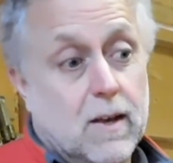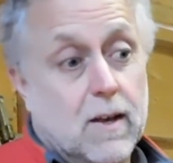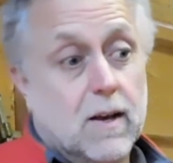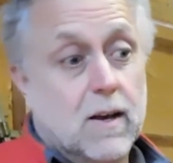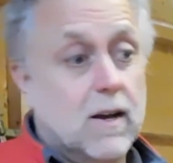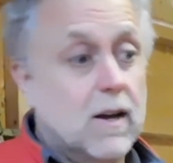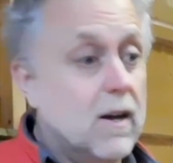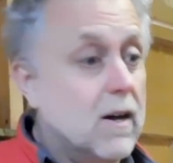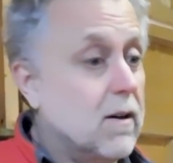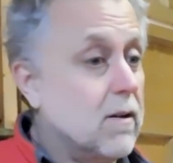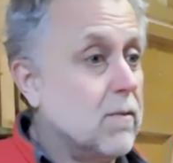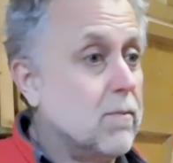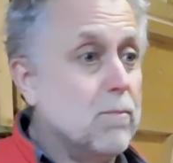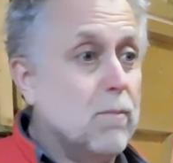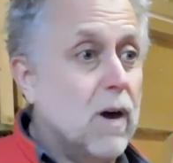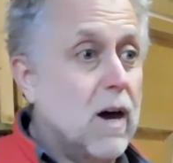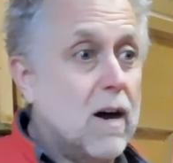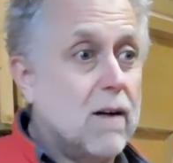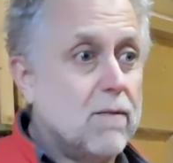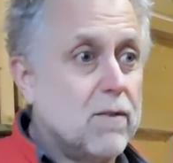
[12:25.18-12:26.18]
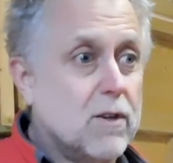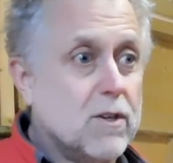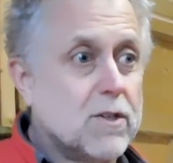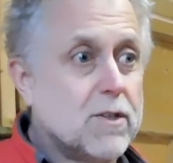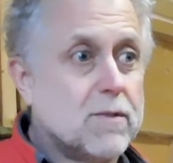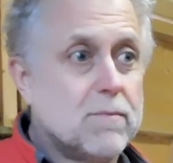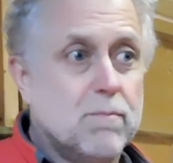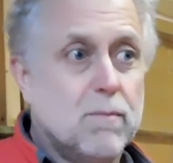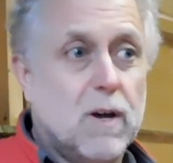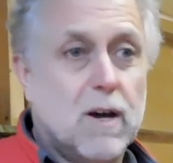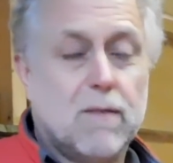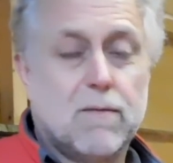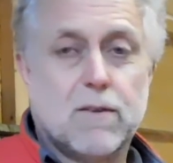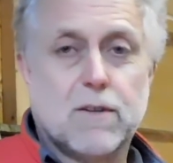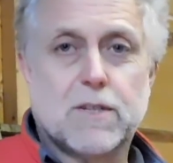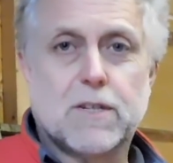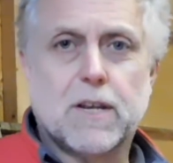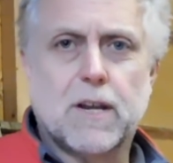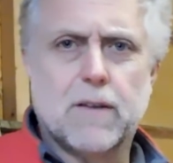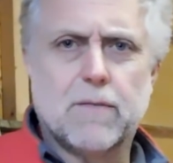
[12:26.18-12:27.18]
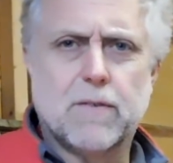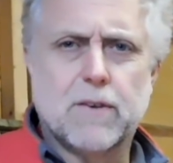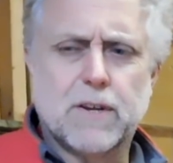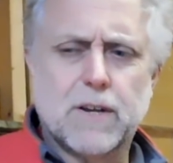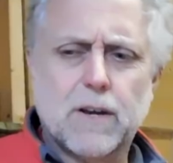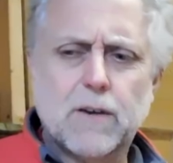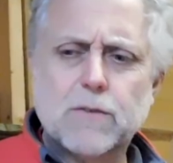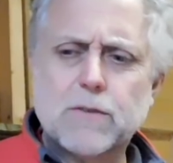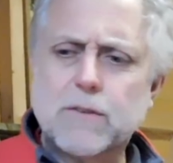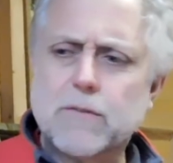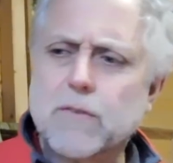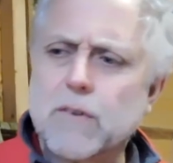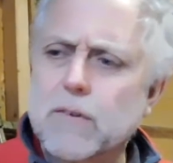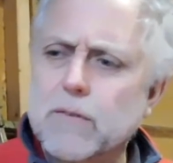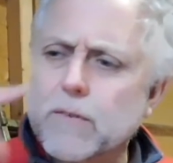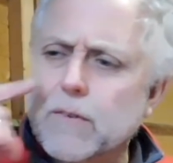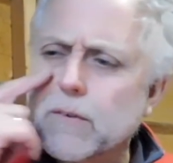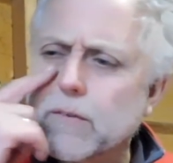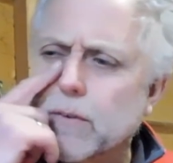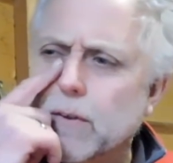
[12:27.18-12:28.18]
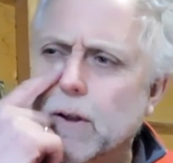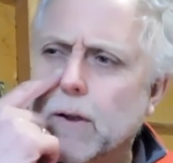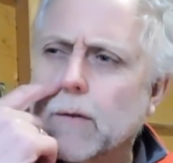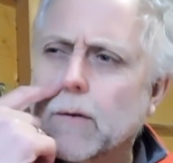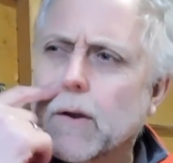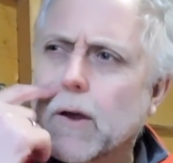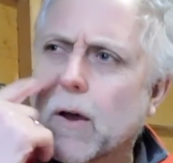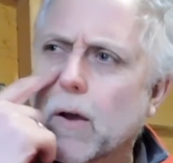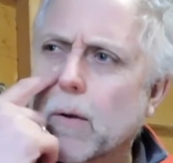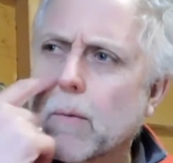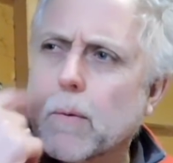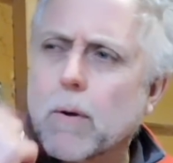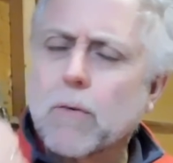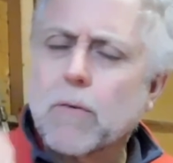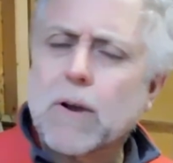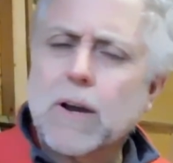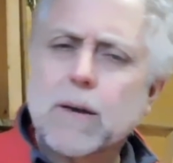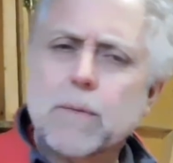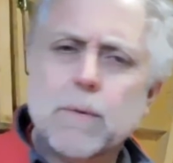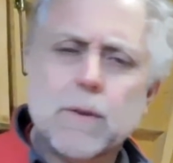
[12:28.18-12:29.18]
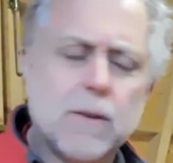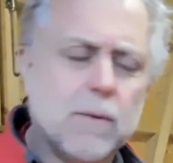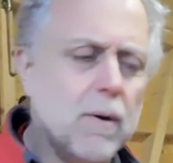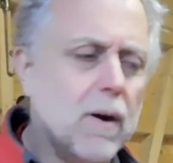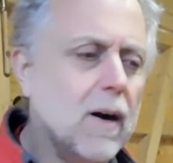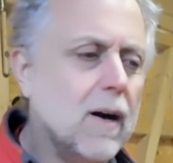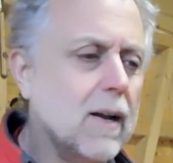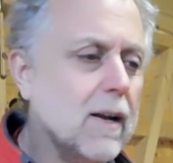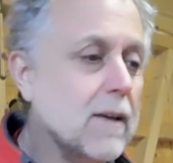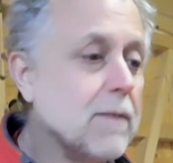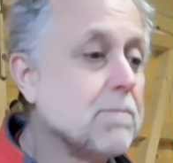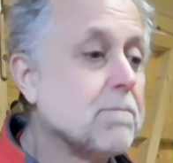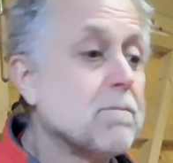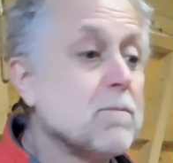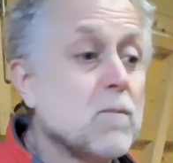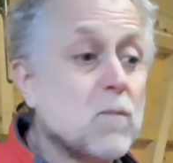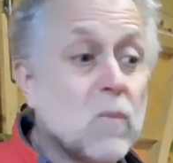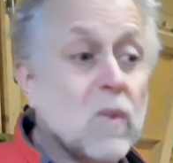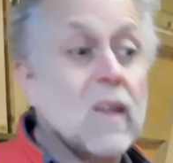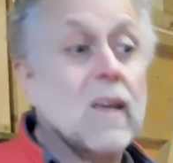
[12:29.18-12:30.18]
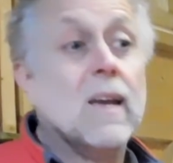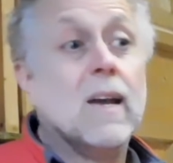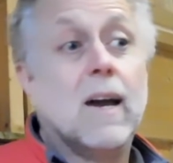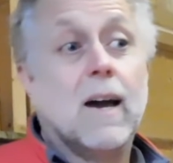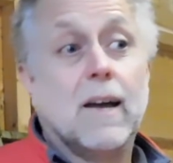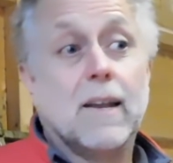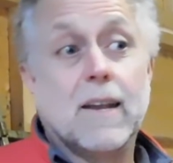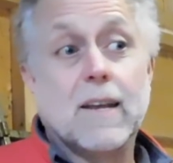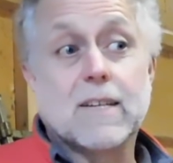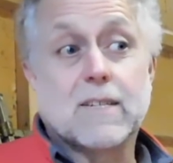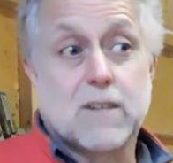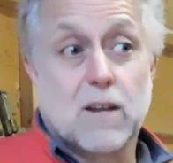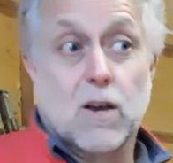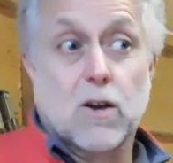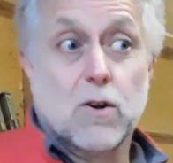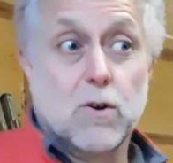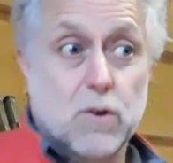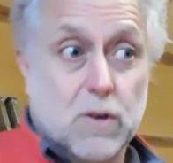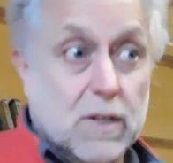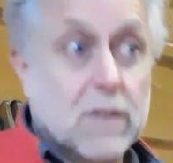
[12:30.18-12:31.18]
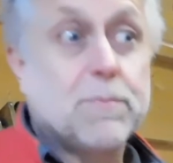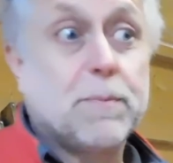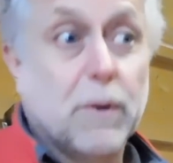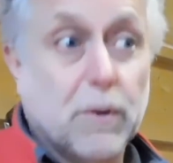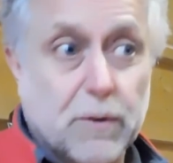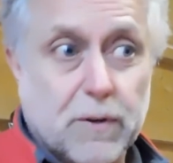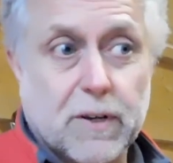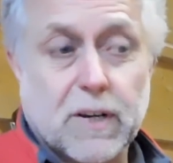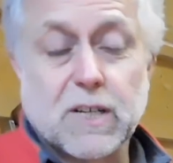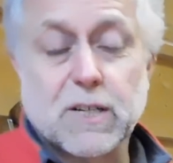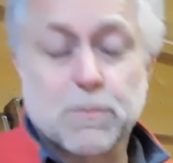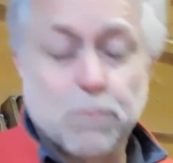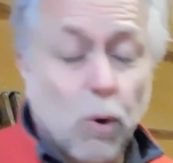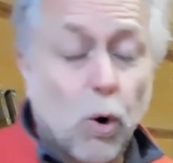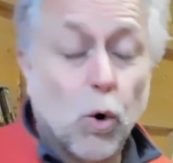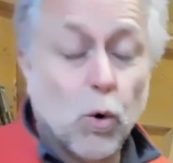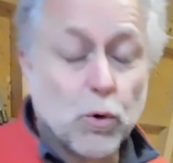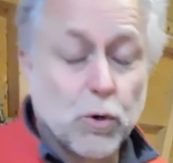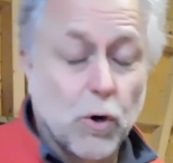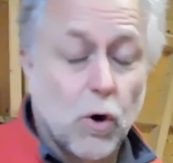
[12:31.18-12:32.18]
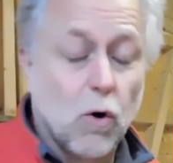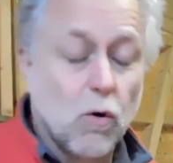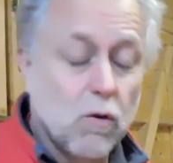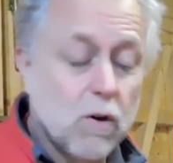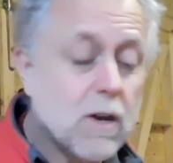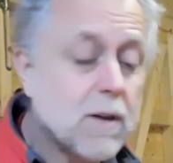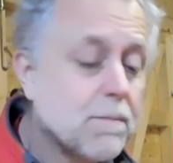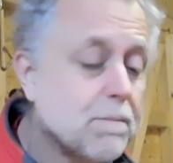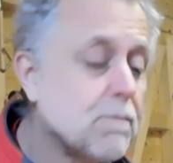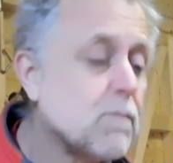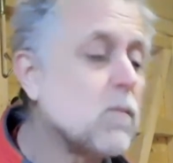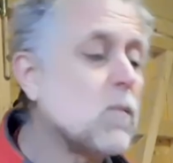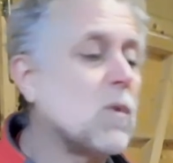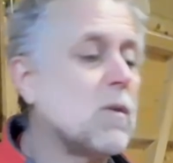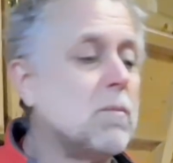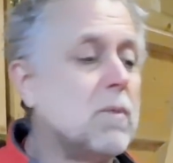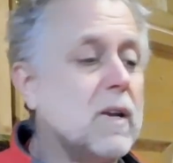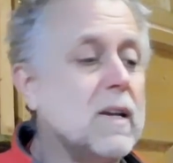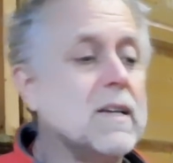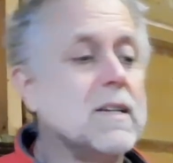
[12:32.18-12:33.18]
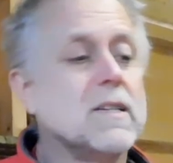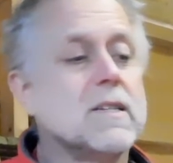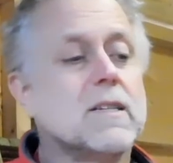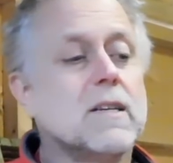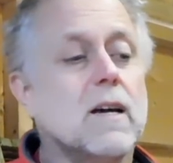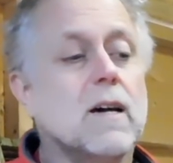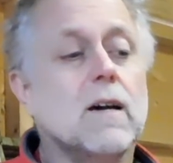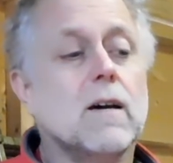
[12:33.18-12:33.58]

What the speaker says: Marvellous set of videos. If you don't know them, I recommend them highly. And there's Lou, he's building a small dory, but he's